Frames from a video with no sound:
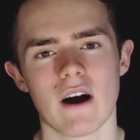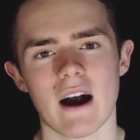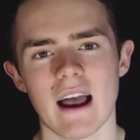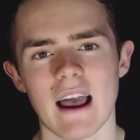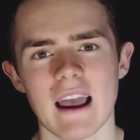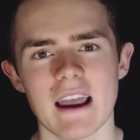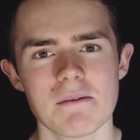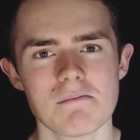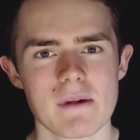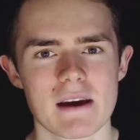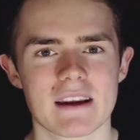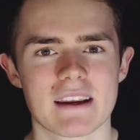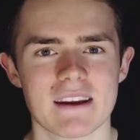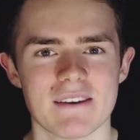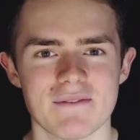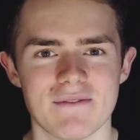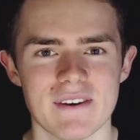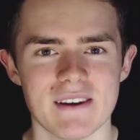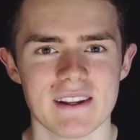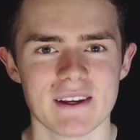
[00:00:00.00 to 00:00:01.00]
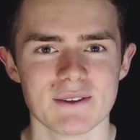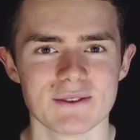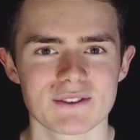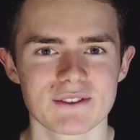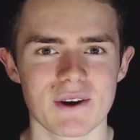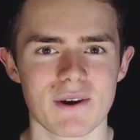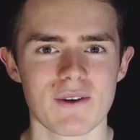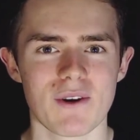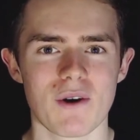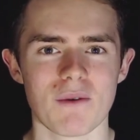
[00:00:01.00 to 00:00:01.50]
I hate making videos
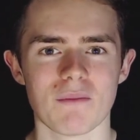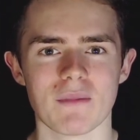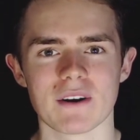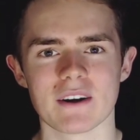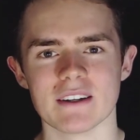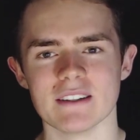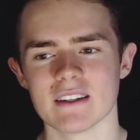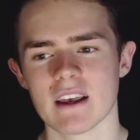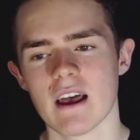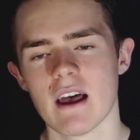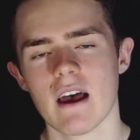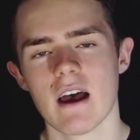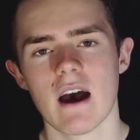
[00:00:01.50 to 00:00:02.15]
so long because